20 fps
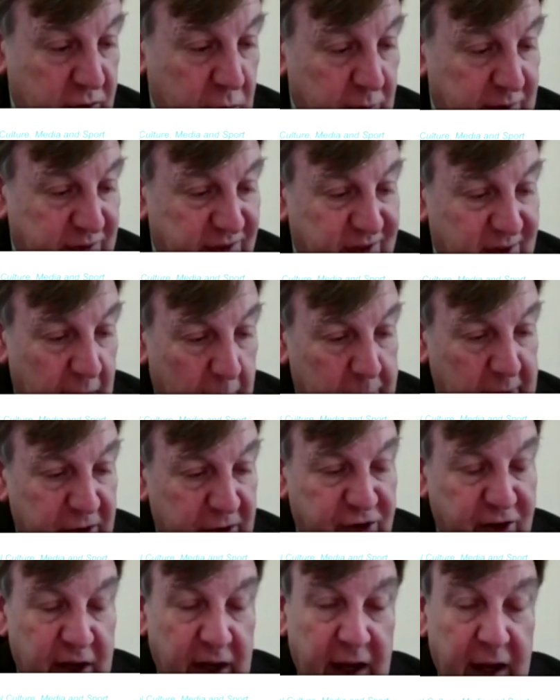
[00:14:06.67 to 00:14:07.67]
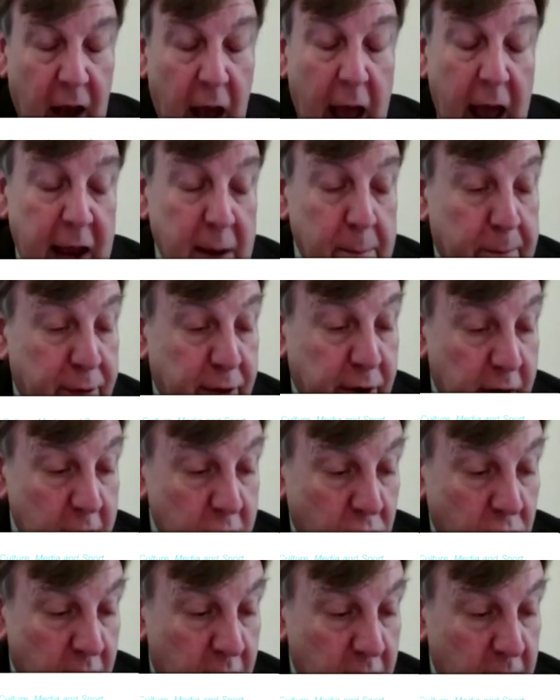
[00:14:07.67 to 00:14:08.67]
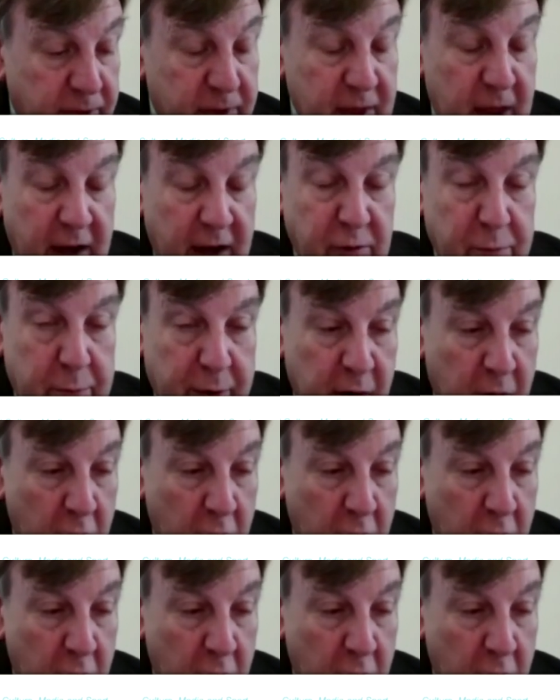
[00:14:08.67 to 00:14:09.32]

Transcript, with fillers: to establishing a pro growth and